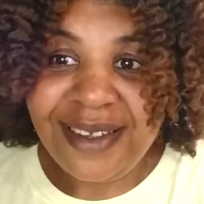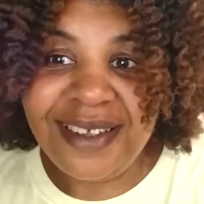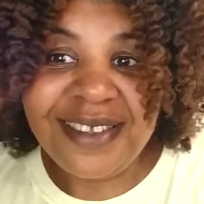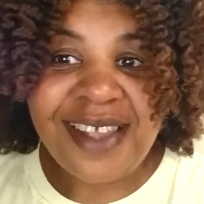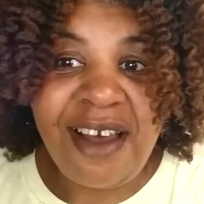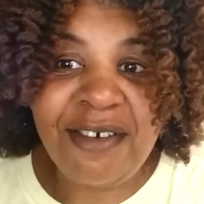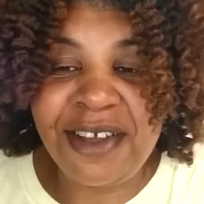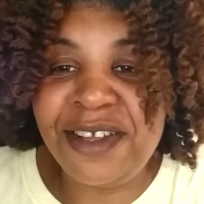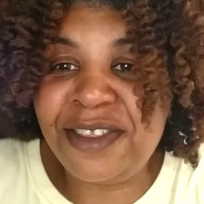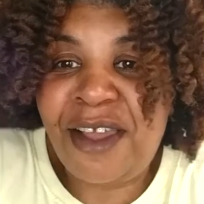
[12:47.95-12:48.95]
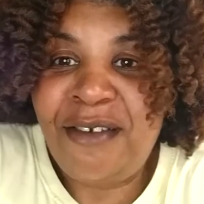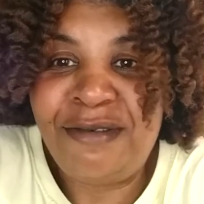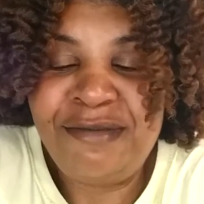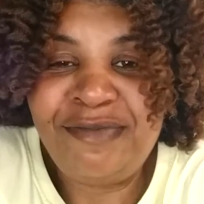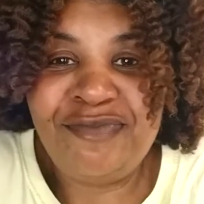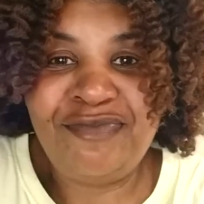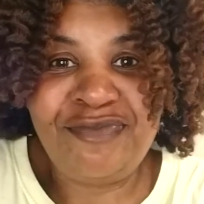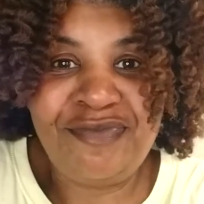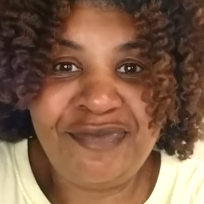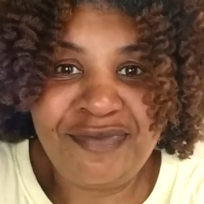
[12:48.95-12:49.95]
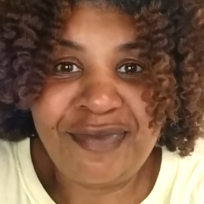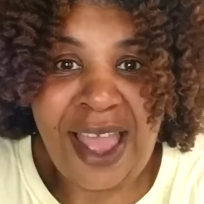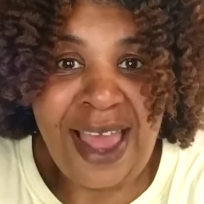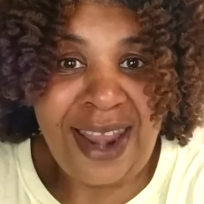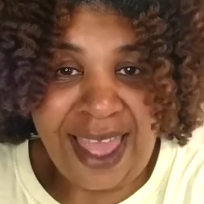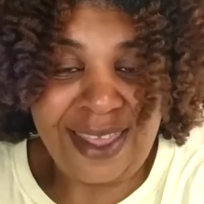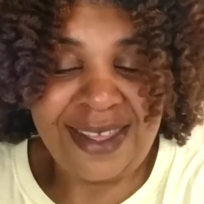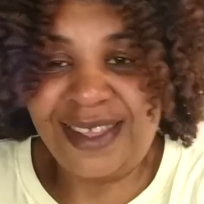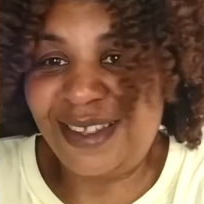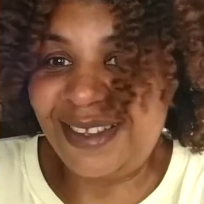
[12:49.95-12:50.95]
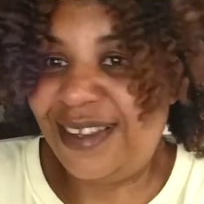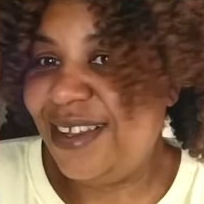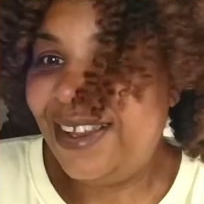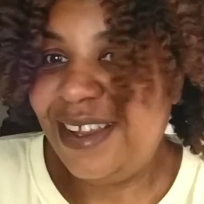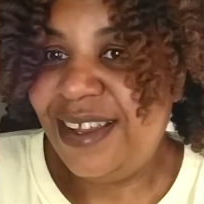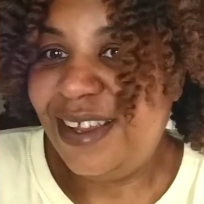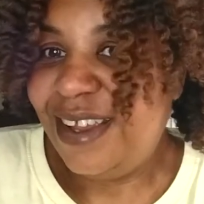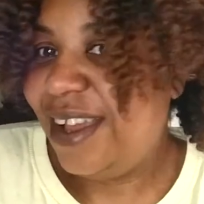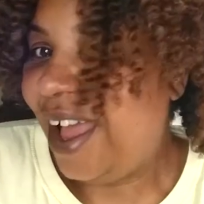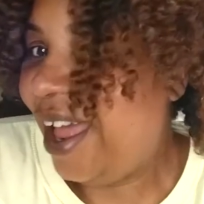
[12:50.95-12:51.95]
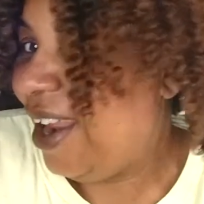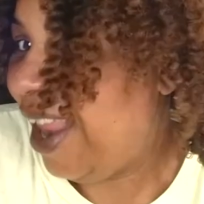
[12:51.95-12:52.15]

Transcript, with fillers: It's all good though. I like it. I